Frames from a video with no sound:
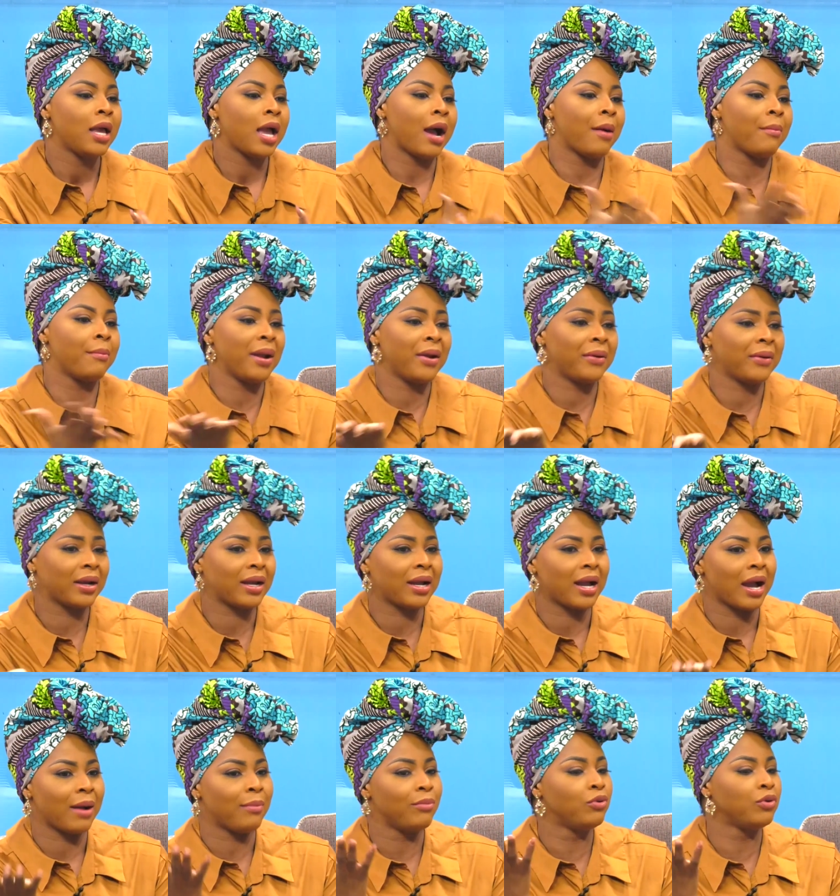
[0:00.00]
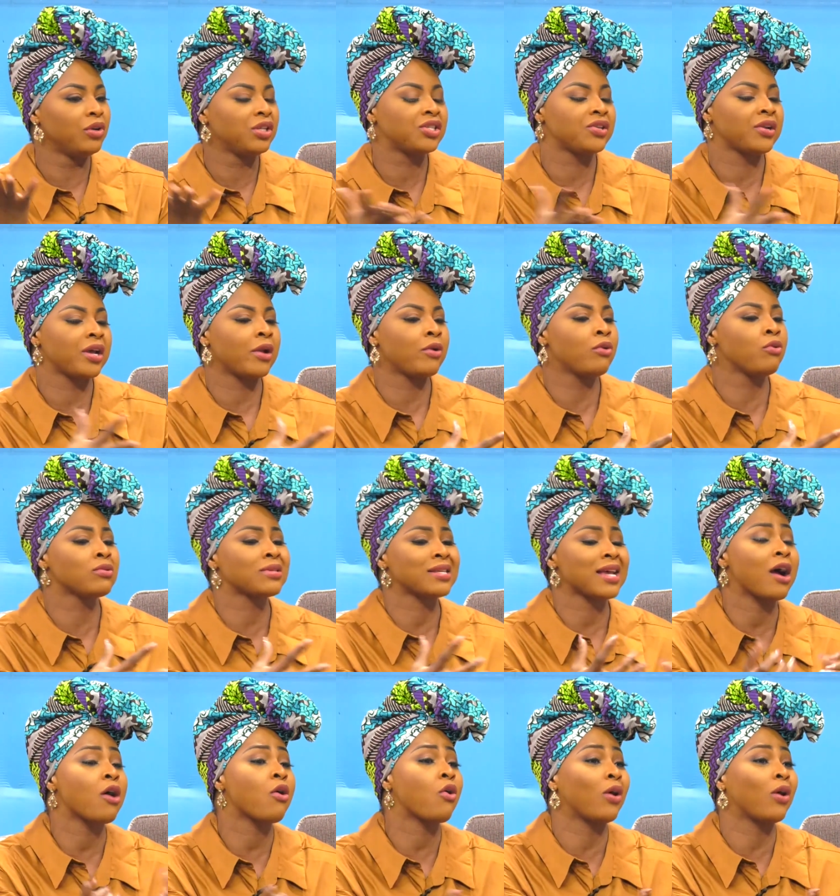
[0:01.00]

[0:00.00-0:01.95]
America, Brochure, no San